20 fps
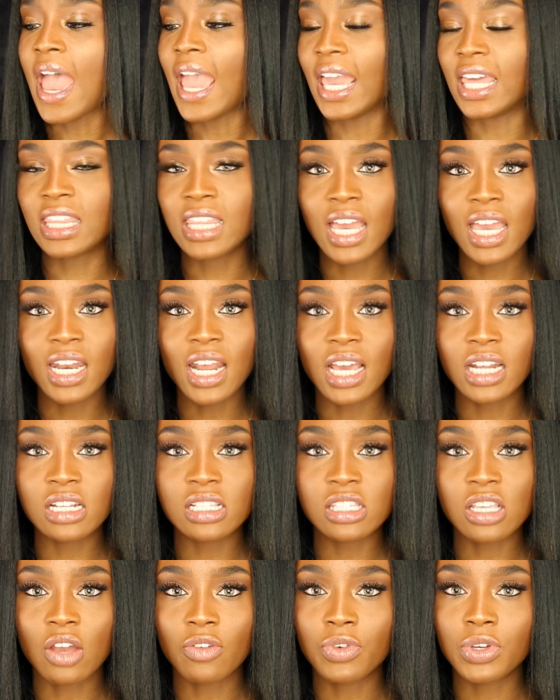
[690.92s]
And then I
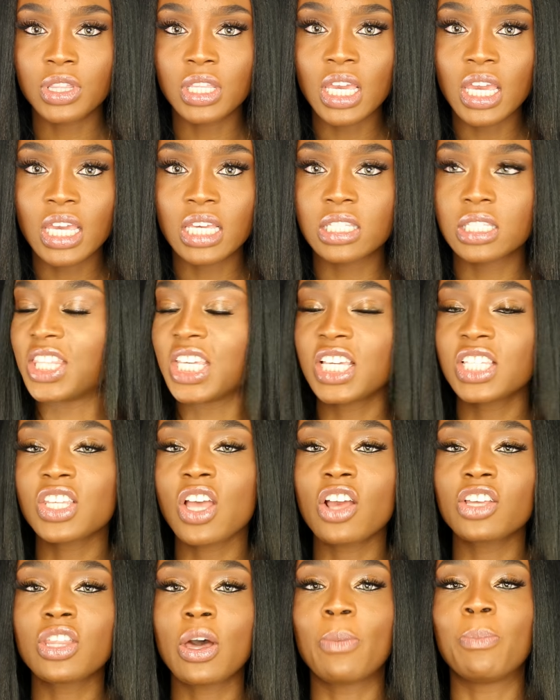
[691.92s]
discovered these. These
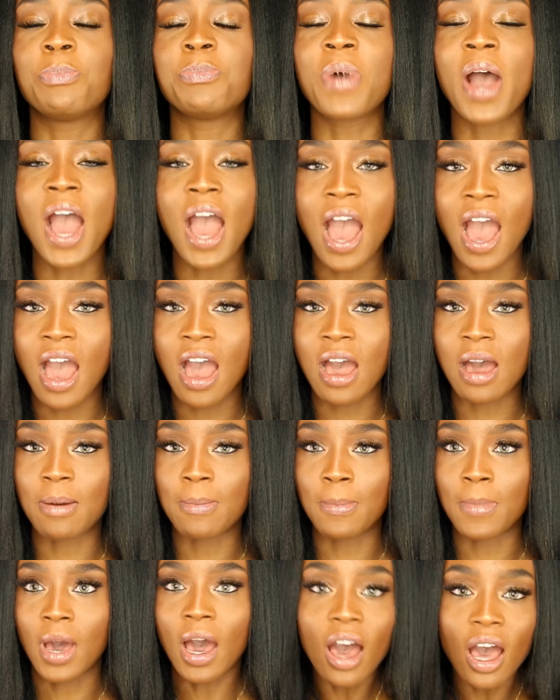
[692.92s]
are the
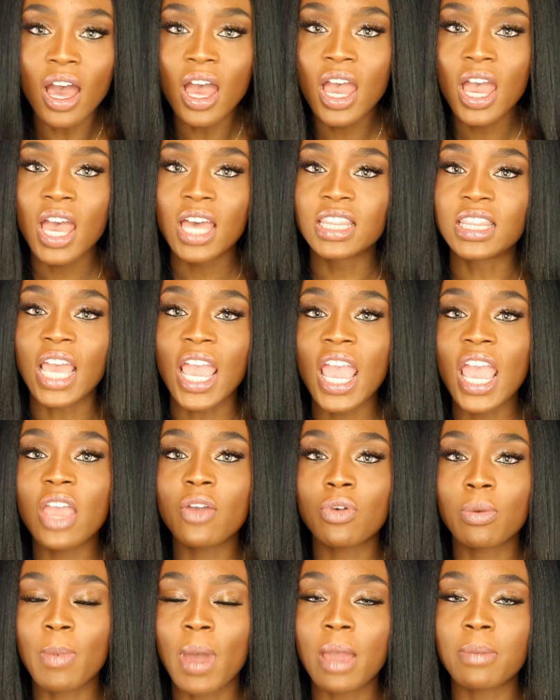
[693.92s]
bomb. They
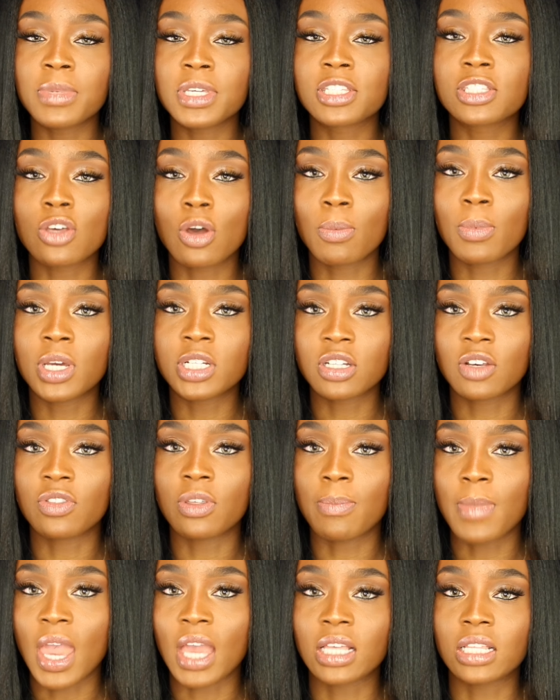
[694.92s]
remind me so much of
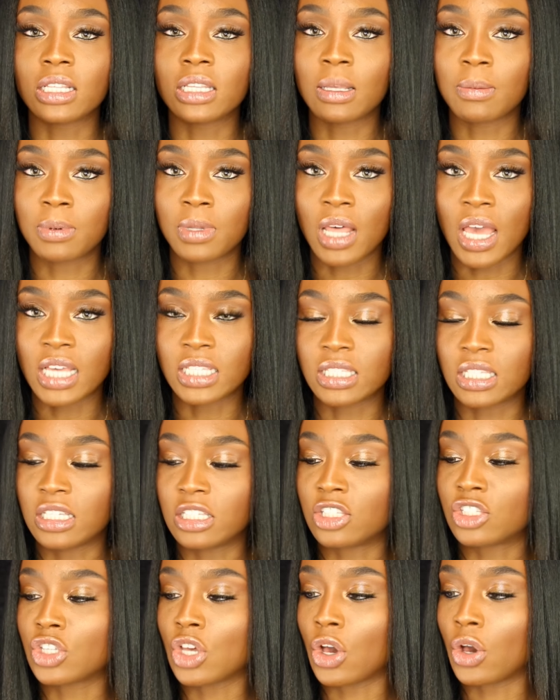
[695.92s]
the MAC lip
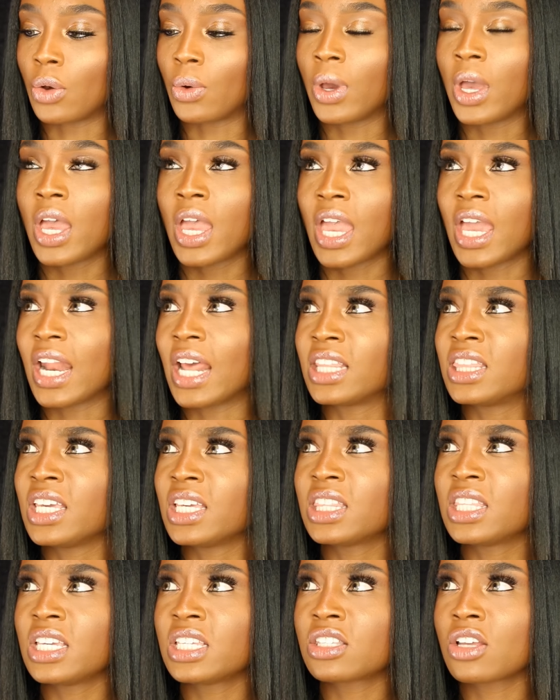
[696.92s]
glasses. So, and I
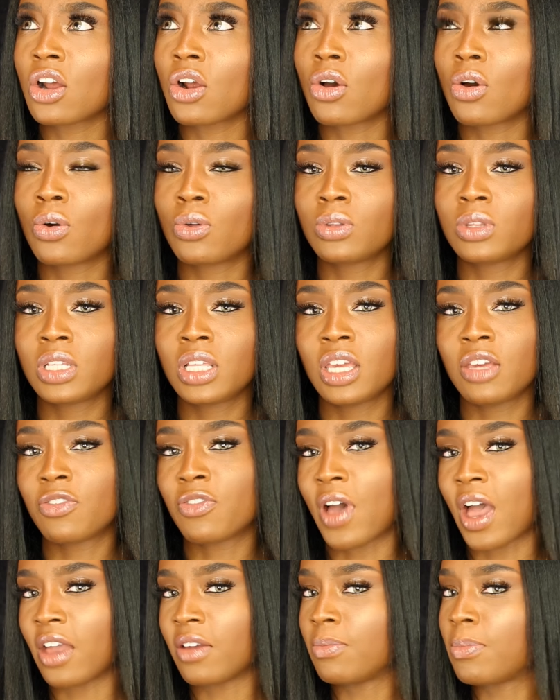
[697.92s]
think these are only
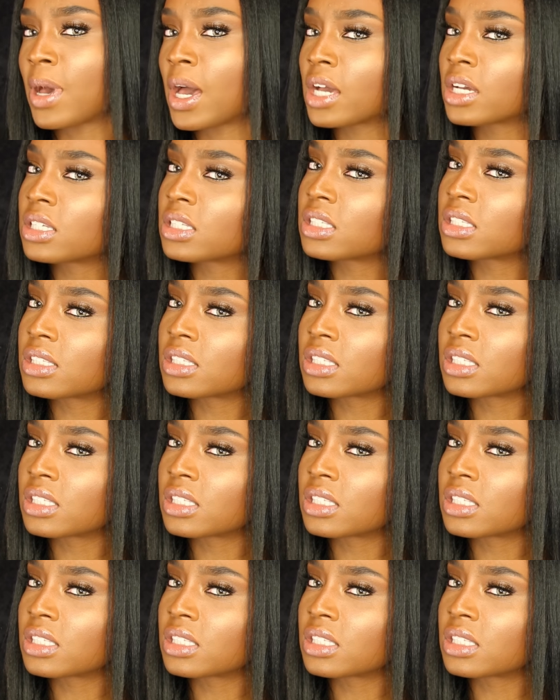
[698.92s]
5 bucks